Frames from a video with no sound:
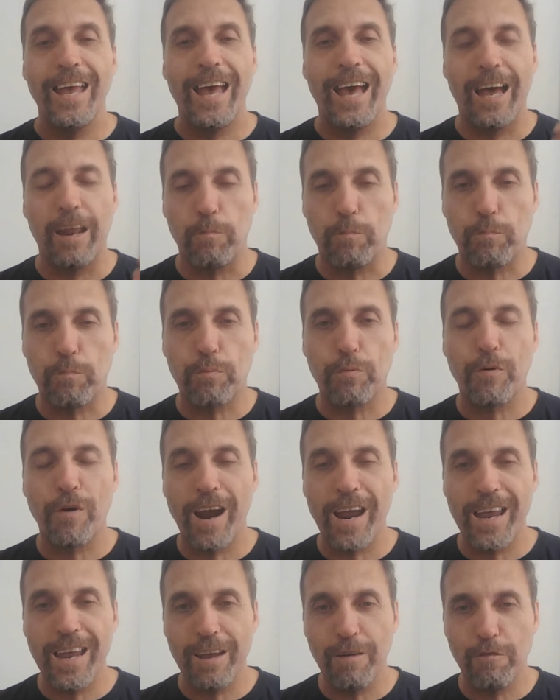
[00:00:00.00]
and
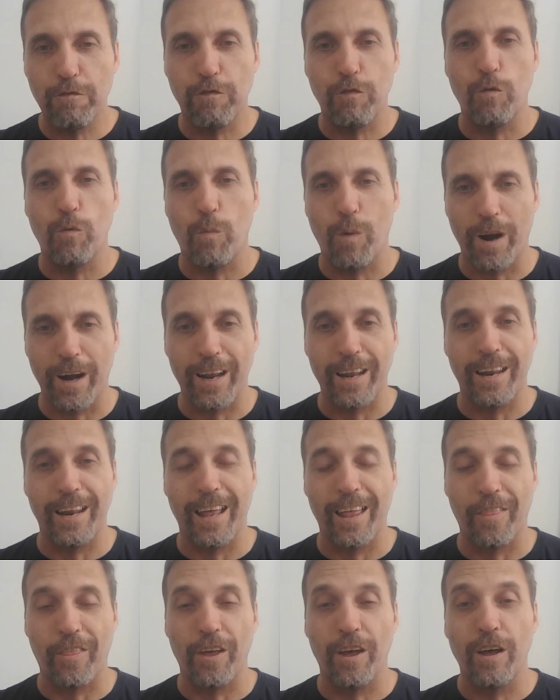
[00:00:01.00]
praying for one
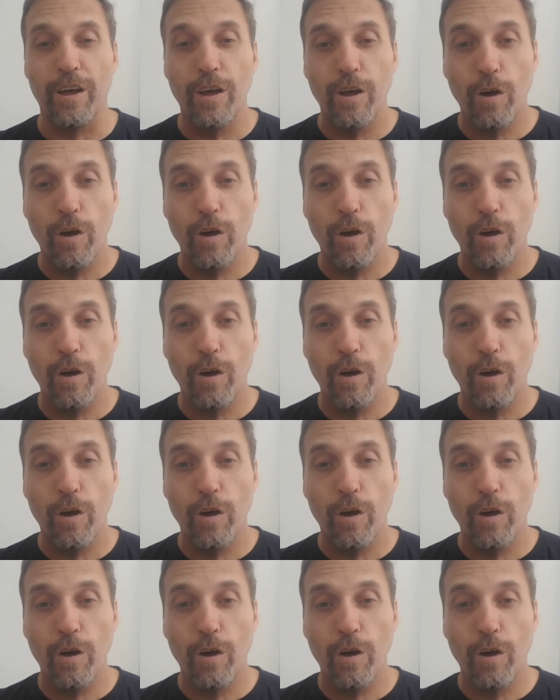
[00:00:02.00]
another.